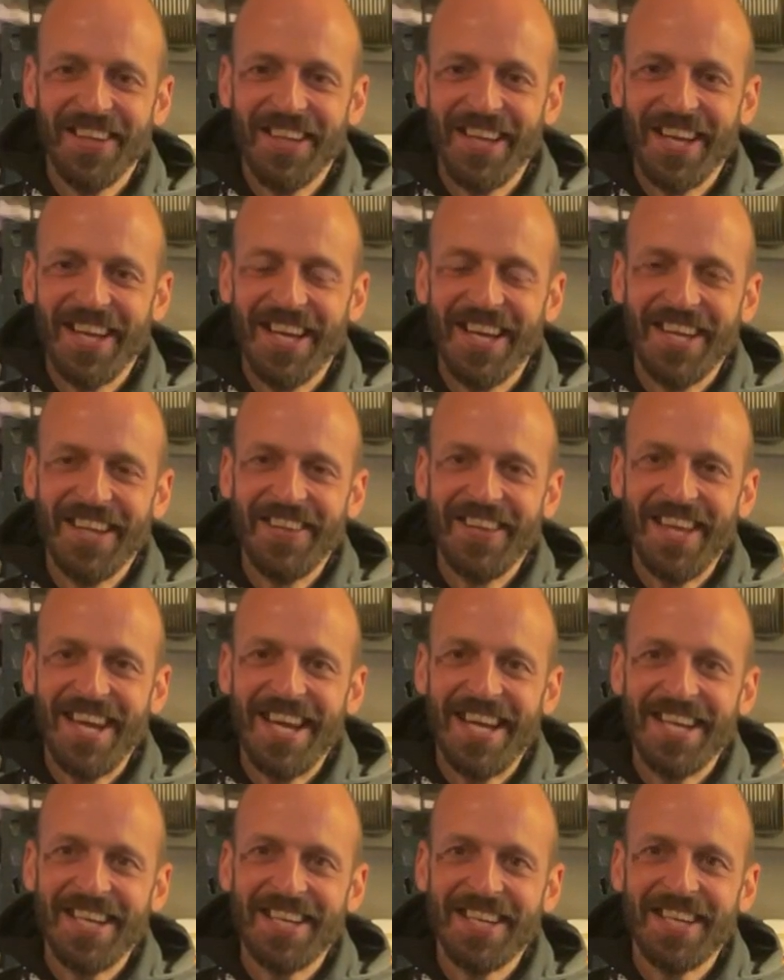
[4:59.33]

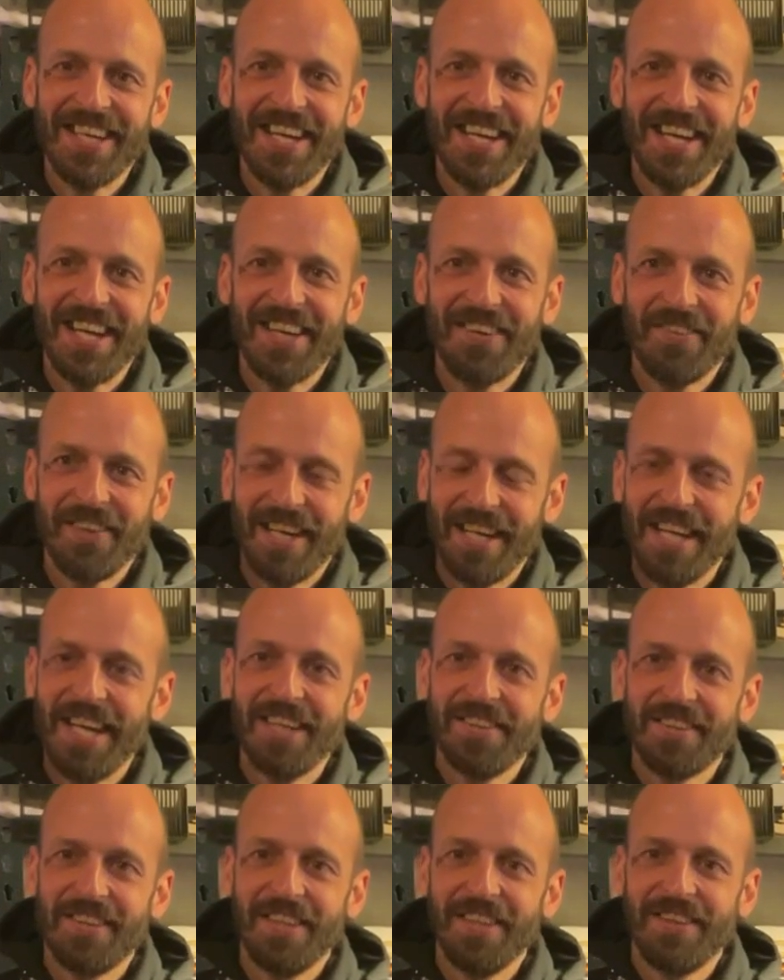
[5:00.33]
then I
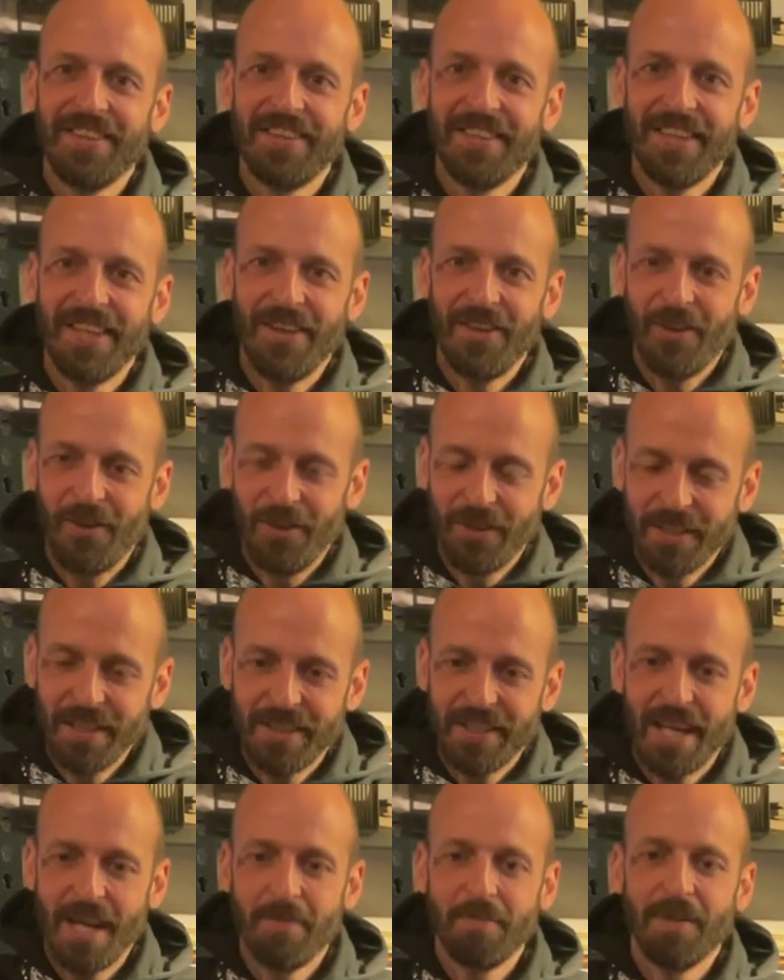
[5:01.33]
realized that all the
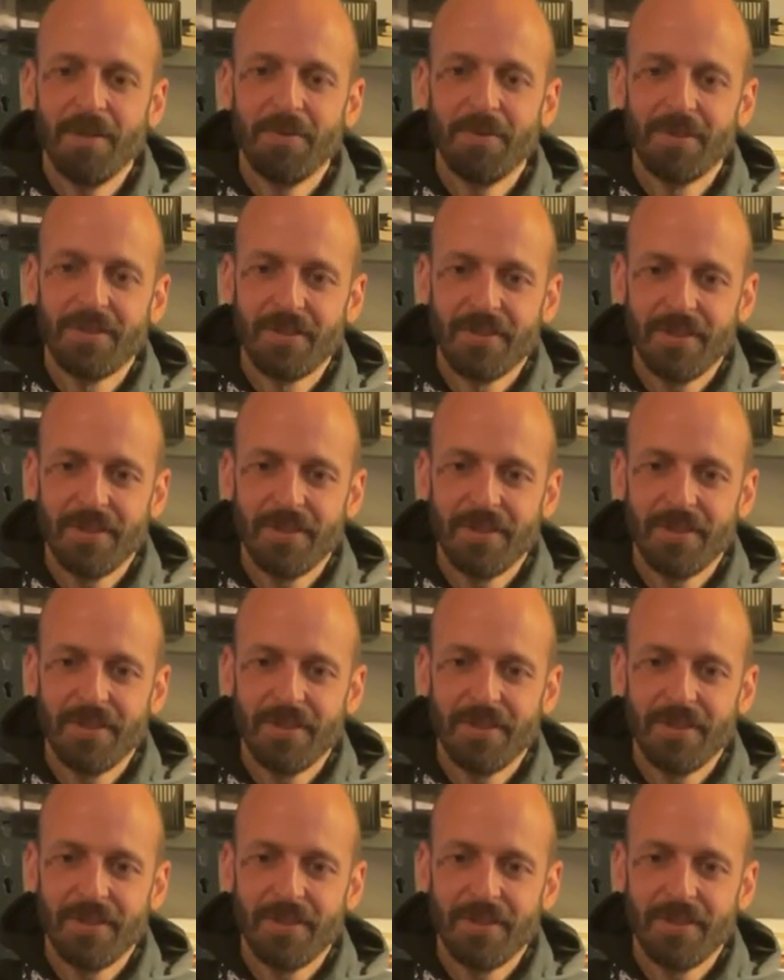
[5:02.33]
time I was